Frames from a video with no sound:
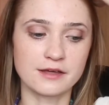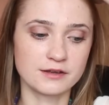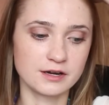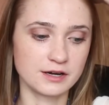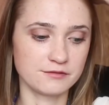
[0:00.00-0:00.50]

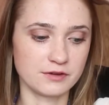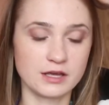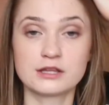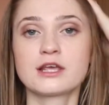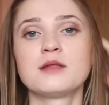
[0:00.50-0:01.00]
Either if
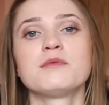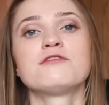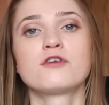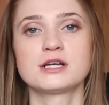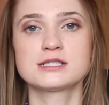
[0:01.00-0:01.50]
it can be
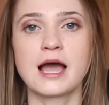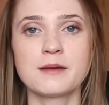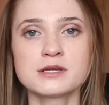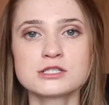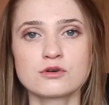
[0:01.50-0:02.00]
for
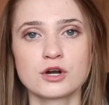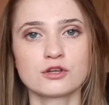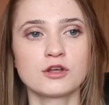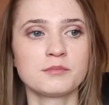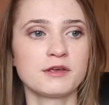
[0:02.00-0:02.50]
assignments or
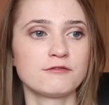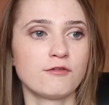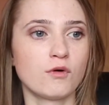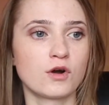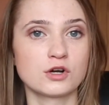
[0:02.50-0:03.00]
it can be
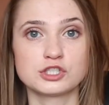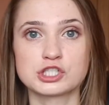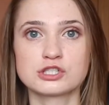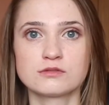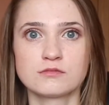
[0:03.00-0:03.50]
for
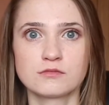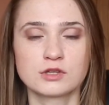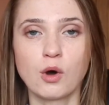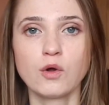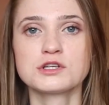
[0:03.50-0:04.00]
just
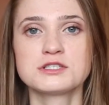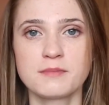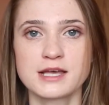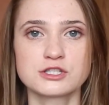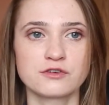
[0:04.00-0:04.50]
the whole
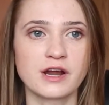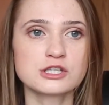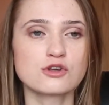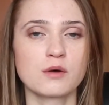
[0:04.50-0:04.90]
semester, right?